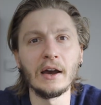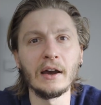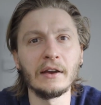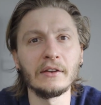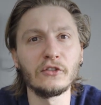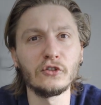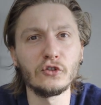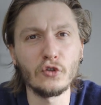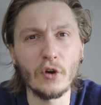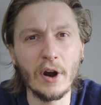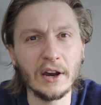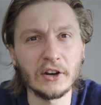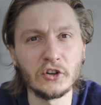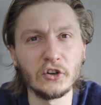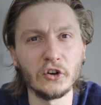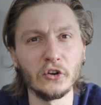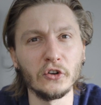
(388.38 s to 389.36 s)

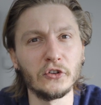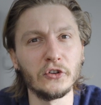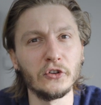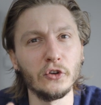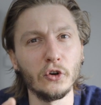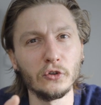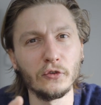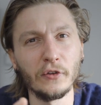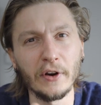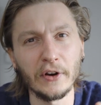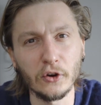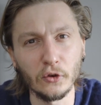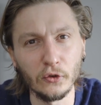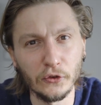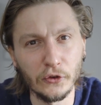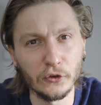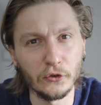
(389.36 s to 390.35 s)
structured, not very
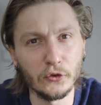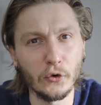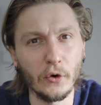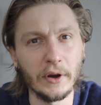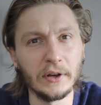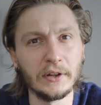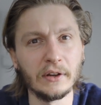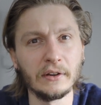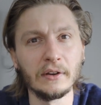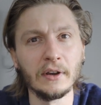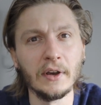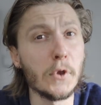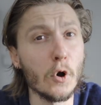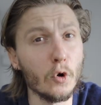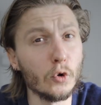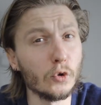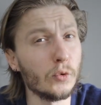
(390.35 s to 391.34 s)
concentrated,
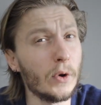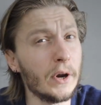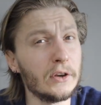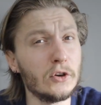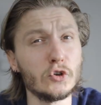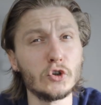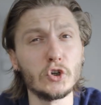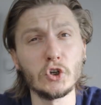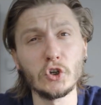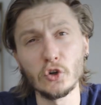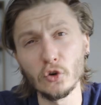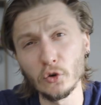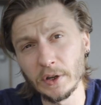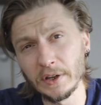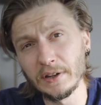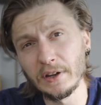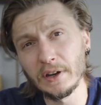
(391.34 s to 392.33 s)
those wines you
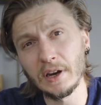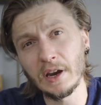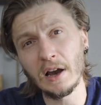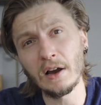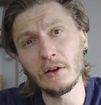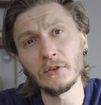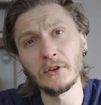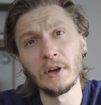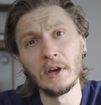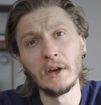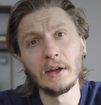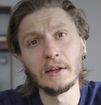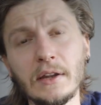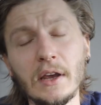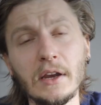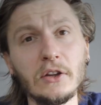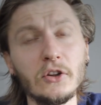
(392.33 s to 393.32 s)
shouldn't decant.
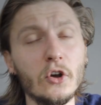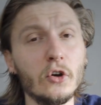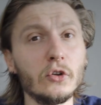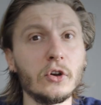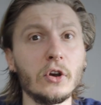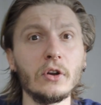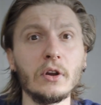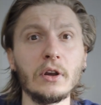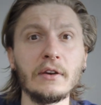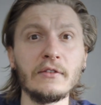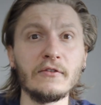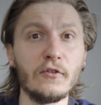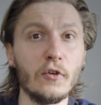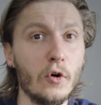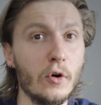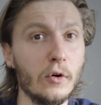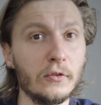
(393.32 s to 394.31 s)
They're not gonna
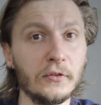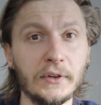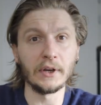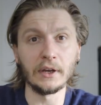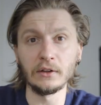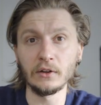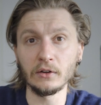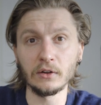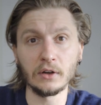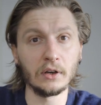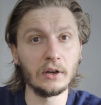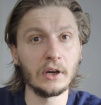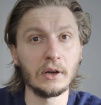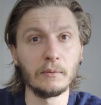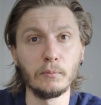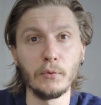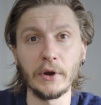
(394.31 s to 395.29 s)
involve, they're not
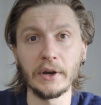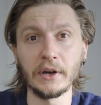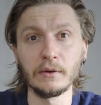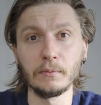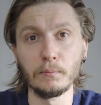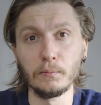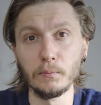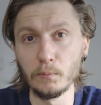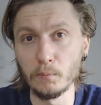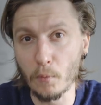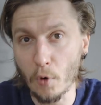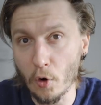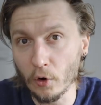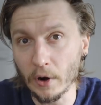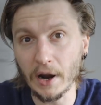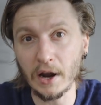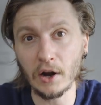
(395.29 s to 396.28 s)
gonna bring
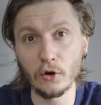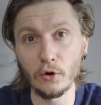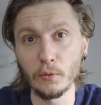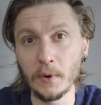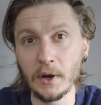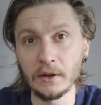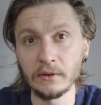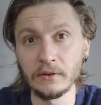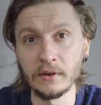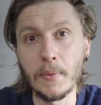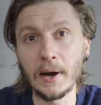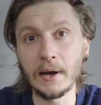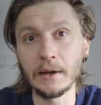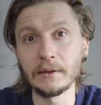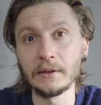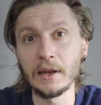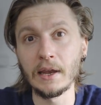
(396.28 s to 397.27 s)
more aromas,
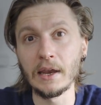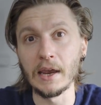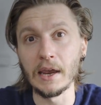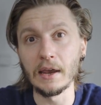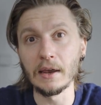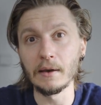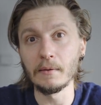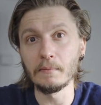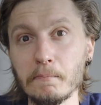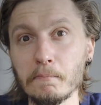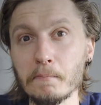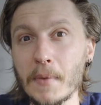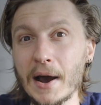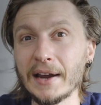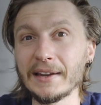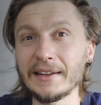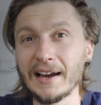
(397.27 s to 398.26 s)
but they
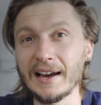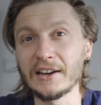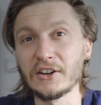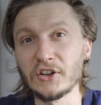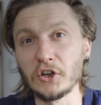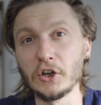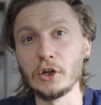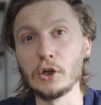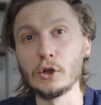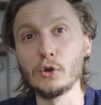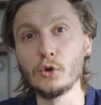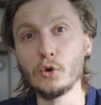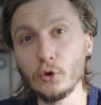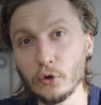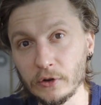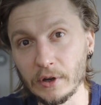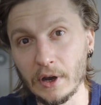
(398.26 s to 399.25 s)
might actually
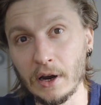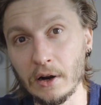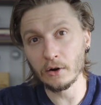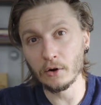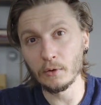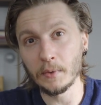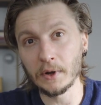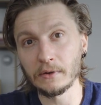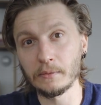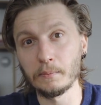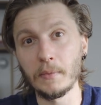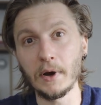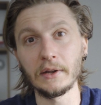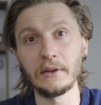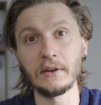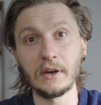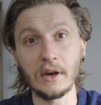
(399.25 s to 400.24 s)
lose aromas
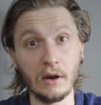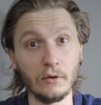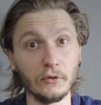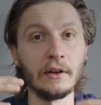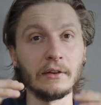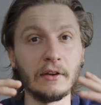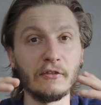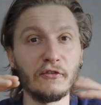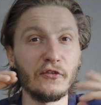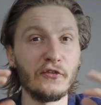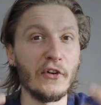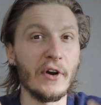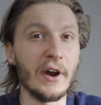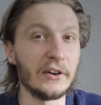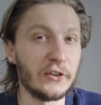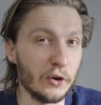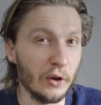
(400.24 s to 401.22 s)
by decant. The
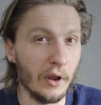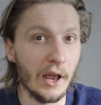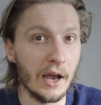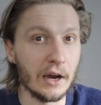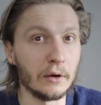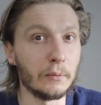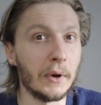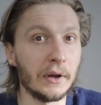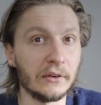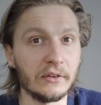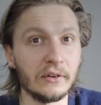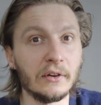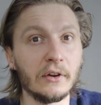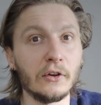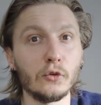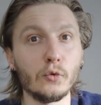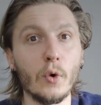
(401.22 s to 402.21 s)
fragile aromas
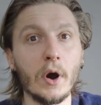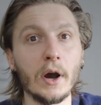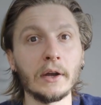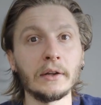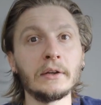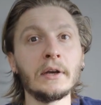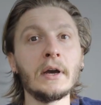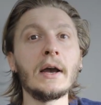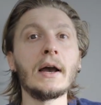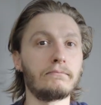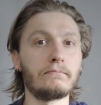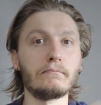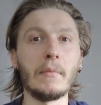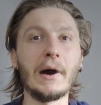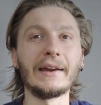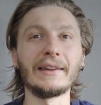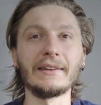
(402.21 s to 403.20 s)
in this wine
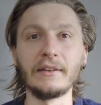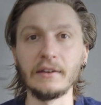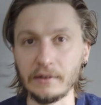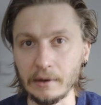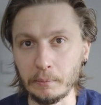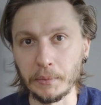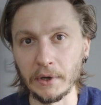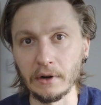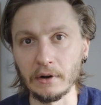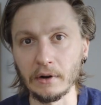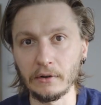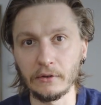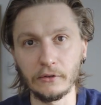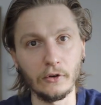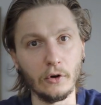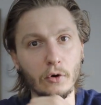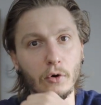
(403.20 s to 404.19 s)
might disappear.
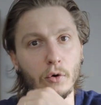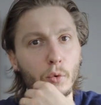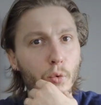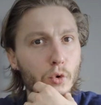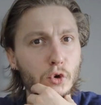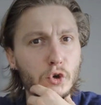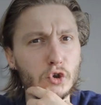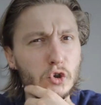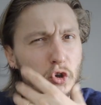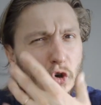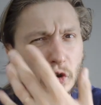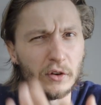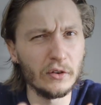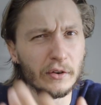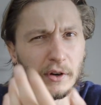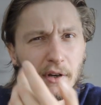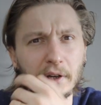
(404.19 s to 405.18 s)
So you
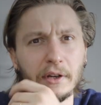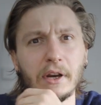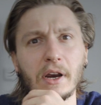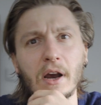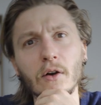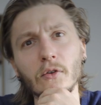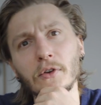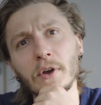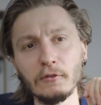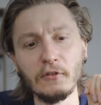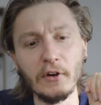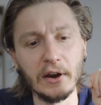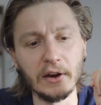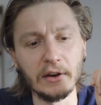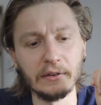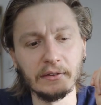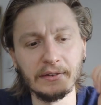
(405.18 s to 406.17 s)
shouldn't really decant
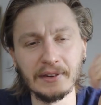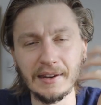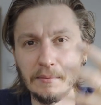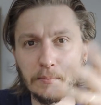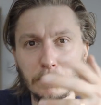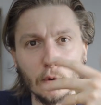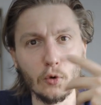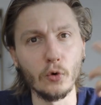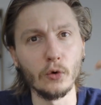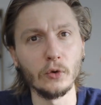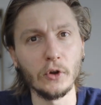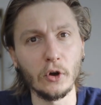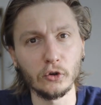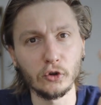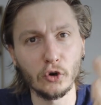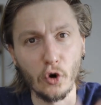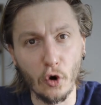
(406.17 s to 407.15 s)
very simple,
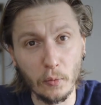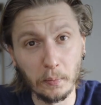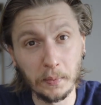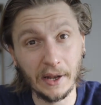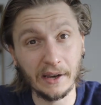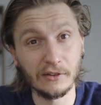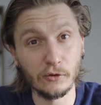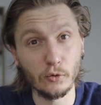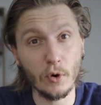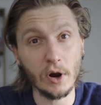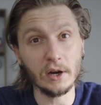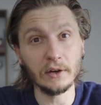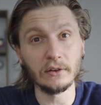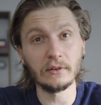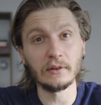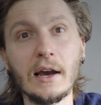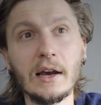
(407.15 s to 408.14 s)
not complex
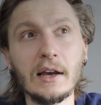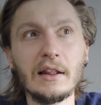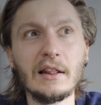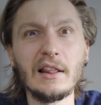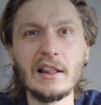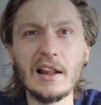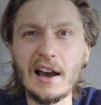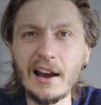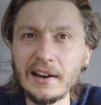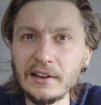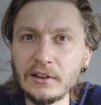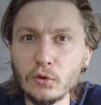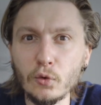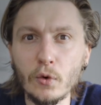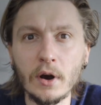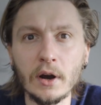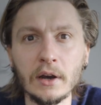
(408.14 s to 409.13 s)
wines.
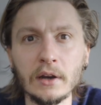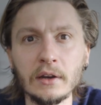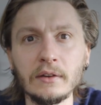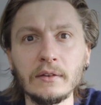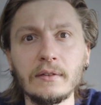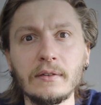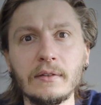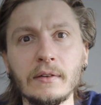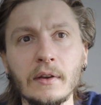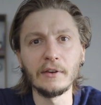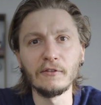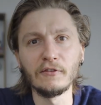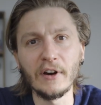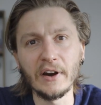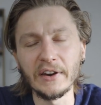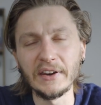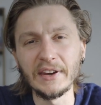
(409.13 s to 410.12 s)
Light wines,
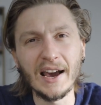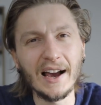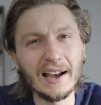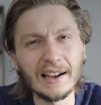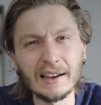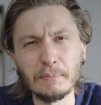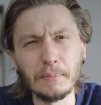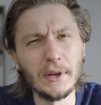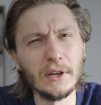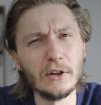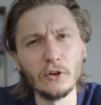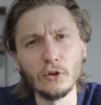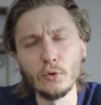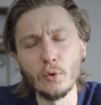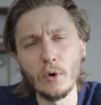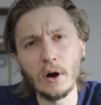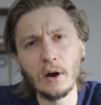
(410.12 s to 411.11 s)
very young,
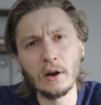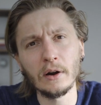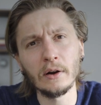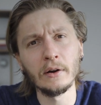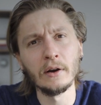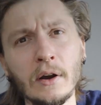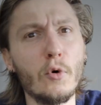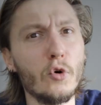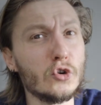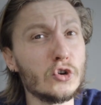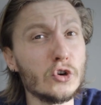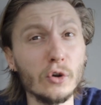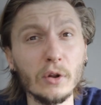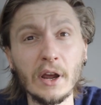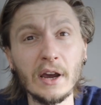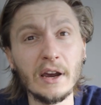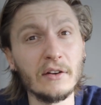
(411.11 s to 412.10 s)
Pinot Noir,
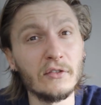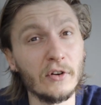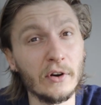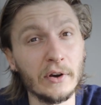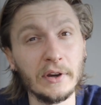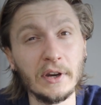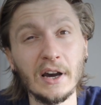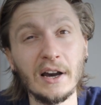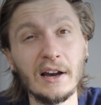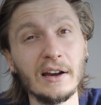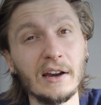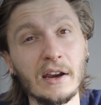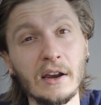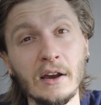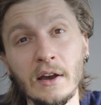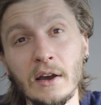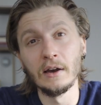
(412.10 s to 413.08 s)
Beaujolais, very
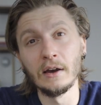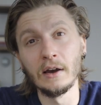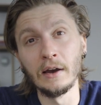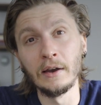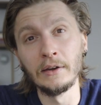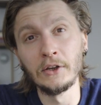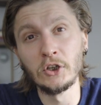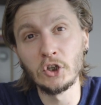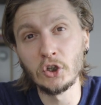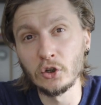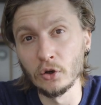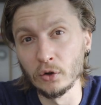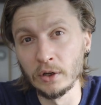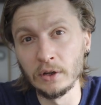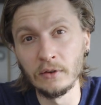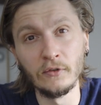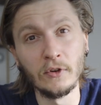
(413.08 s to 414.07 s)
young. You
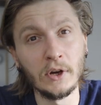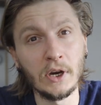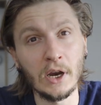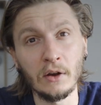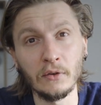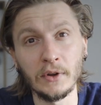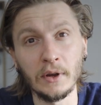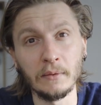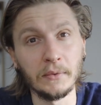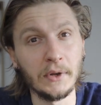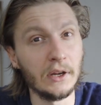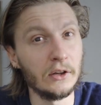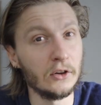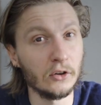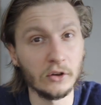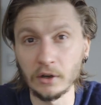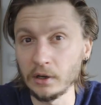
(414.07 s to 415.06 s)
shouldn't decant them, they're
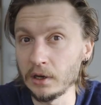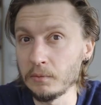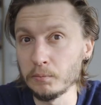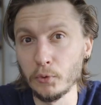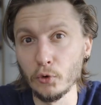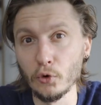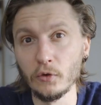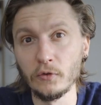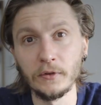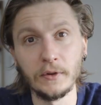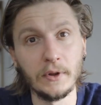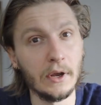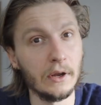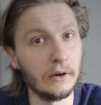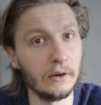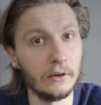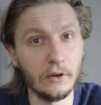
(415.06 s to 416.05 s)
not gonna improve,
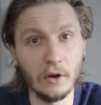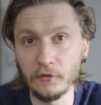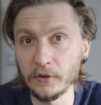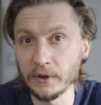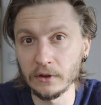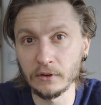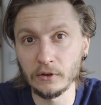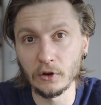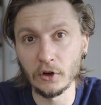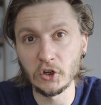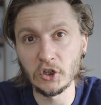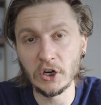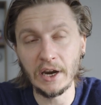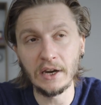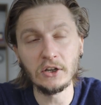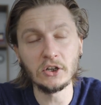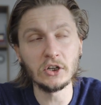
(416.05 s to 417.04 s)
nothing is gonna
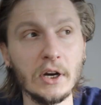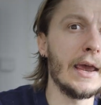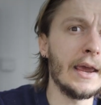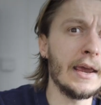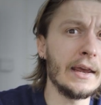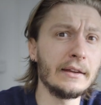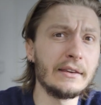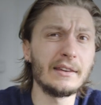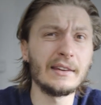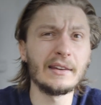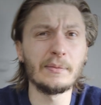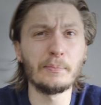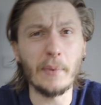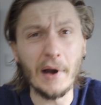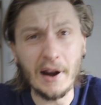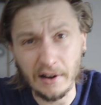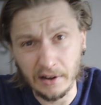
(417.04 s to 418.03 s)
change. And
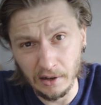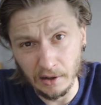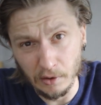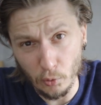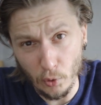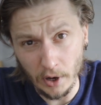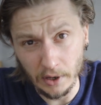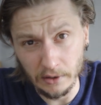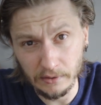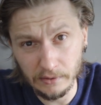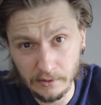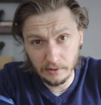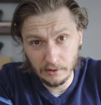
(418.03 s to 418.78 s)
sparkling wines